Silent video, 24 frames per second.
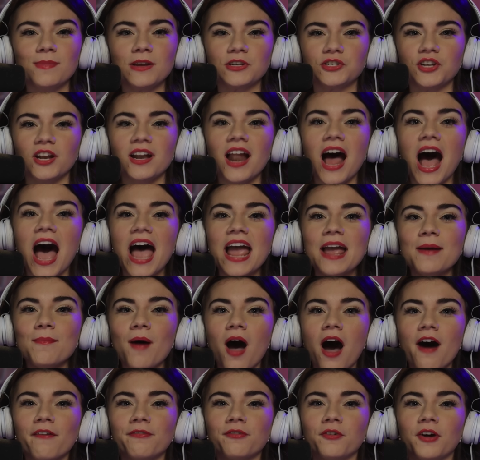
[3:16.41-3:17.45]
mission, I am
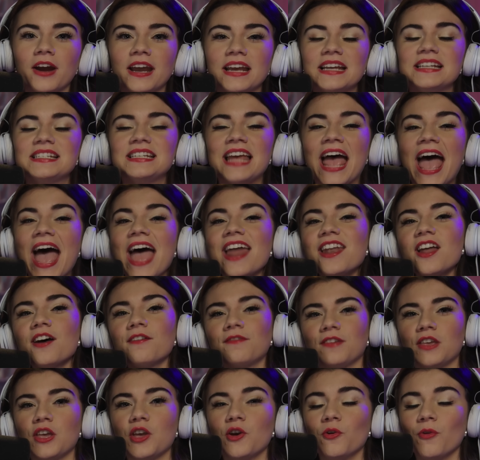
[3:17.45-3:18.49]
offering 10
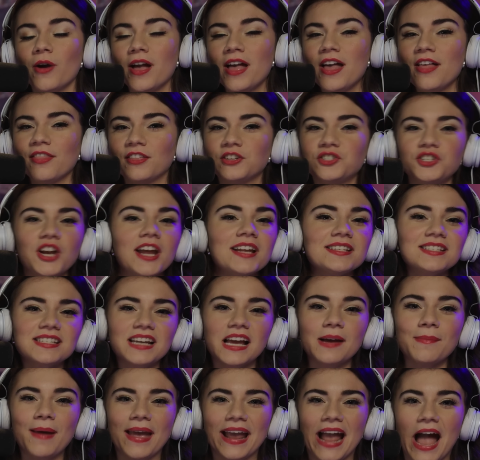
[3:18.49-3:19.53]
of you the chance to
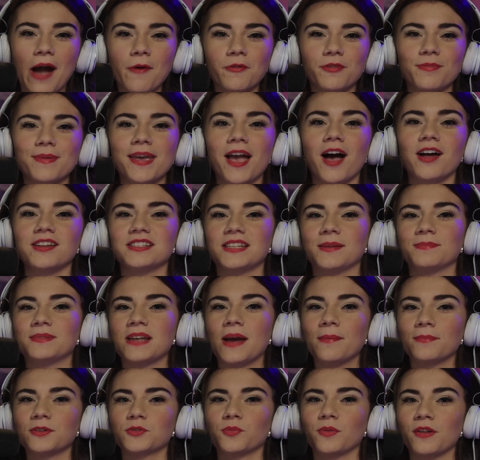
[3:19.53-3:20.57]
come hang out with me on
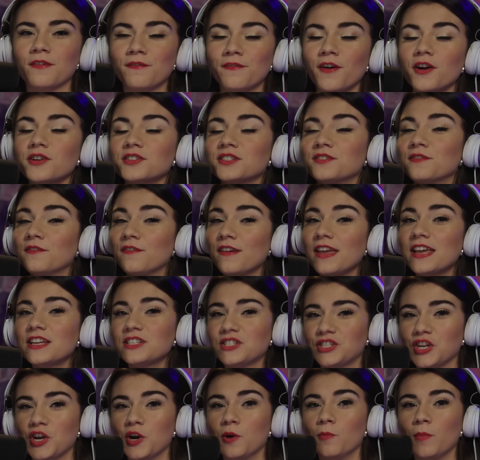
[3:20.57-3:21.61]
September 21st via
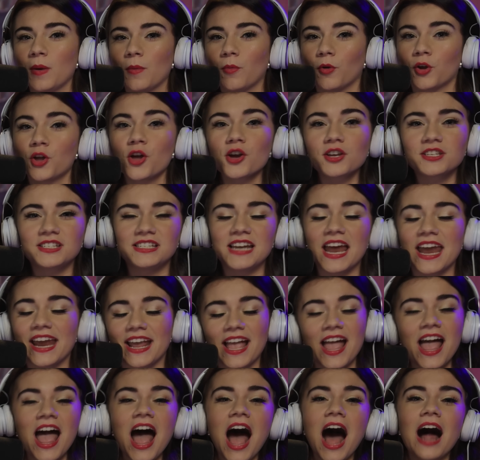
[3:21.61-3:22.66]
Zoom. We will cook steak,
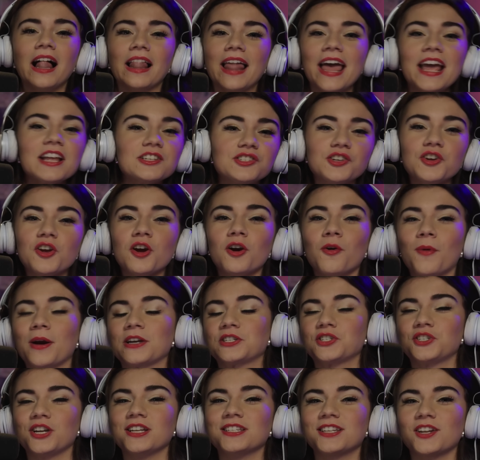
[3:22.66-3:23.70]
I'll answer your
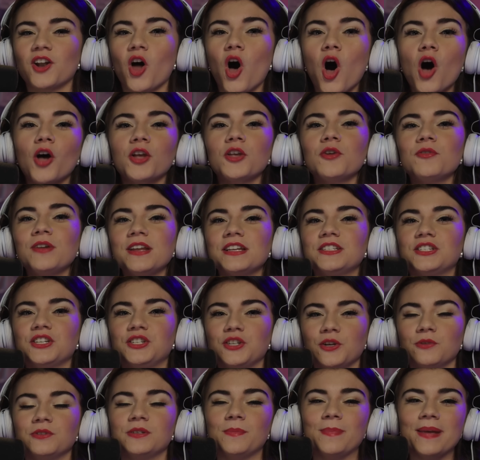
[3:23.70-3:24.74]
questions, and all you need to
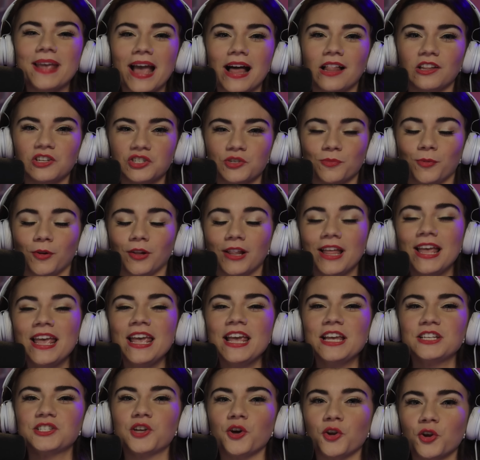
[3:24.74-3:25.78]
do to be eligible
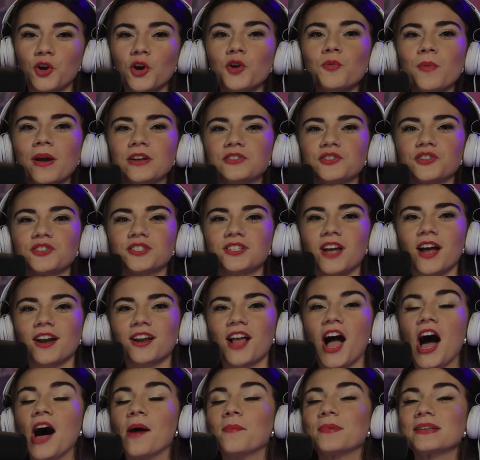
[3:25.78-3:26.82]
is go to
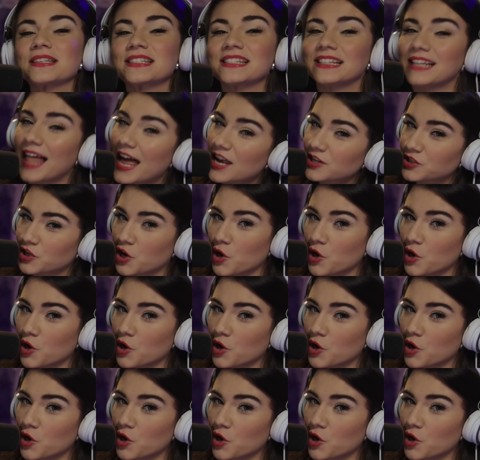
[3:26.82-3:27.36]
goodranchers.com slash